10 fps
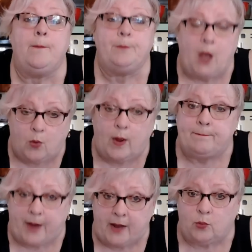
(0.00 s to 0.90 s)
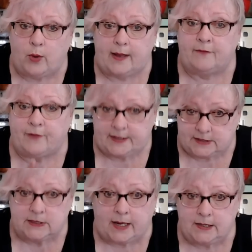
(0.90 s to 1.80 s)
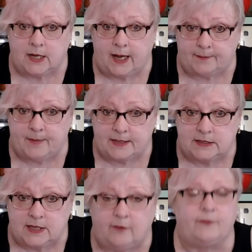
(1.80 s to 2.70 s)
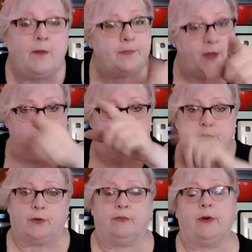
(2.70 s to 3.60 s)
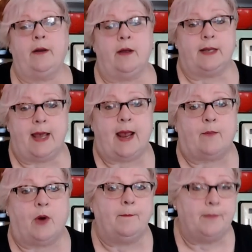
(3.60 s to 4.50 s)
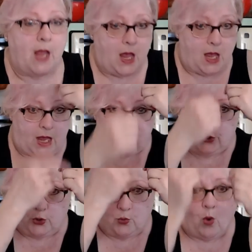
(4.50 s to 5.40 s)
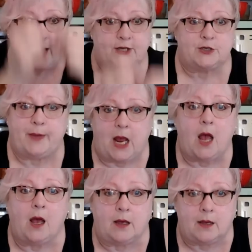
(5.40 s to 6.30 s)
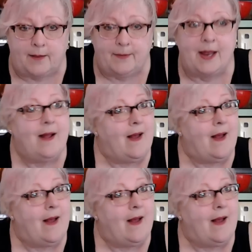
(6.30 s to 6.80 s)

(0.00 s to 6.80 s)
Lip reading: Oh, and by the way, if I decide to cut it myself, I'm going to do it right on camera, and you can watch me cut my...